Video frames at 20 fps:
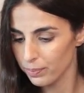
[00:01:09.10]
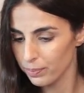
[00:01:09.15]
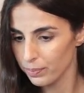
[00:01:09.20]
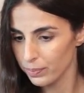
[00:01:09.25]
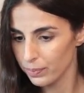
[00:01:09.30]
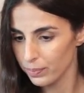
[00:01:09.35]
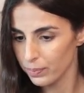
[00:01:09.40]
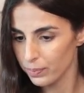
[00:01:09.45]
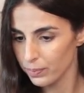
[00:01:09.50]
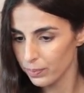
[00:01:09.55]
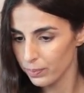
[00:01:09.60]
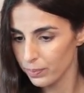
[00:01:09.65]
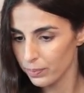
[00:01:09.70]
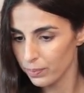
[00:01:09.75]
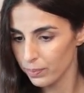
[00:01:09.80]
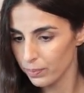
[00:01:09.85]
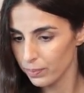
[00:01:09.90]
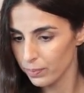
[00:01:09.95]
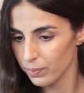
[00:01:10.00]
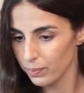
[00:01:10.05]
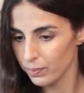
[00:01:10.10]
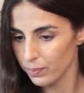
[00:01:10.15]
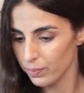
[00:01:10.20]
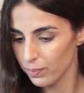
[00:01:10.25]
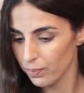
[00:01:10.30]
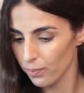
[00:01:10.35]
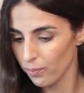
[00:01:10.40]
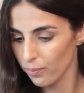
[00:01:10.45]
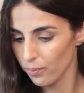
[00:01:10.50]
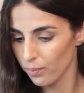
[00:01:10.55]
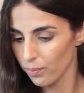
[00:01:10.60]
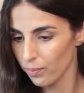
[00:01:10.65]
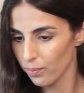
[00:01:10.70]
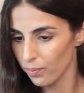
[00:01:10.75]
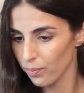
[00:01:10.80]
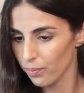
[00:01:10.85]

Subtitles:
(no one is talking)